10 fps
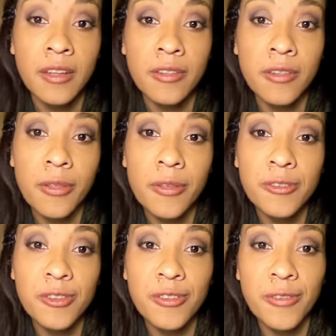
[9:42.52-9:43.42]
So there's
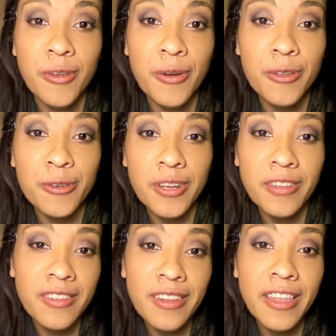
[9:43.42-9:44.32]
just a few other tricks
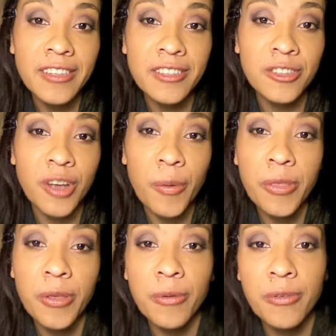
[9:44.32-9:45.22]
I'd like to share with
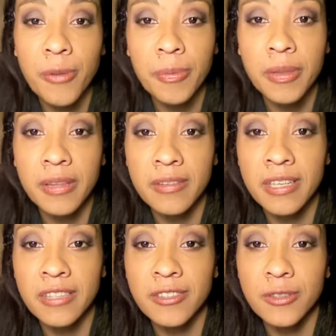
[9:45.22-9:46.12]
you, so please
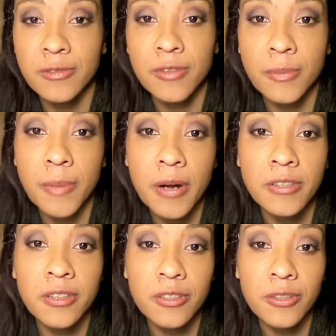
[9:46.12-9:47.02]
stay tuned for
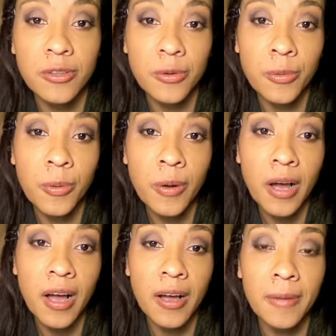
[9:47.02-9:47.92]
part 2.
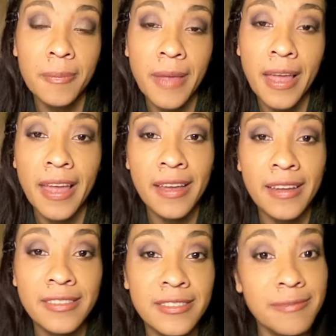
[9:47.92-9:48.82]

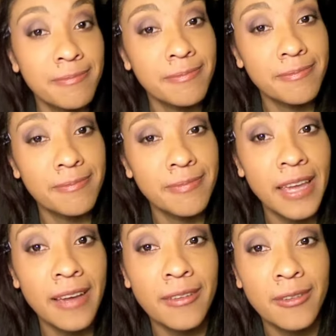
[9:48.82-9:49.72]
And
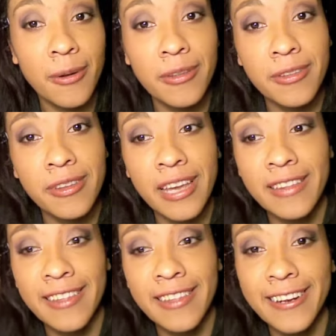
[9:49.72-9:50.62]
yeah, so I'll see you
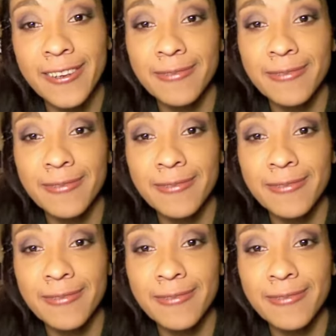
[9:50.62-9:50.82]
guys later.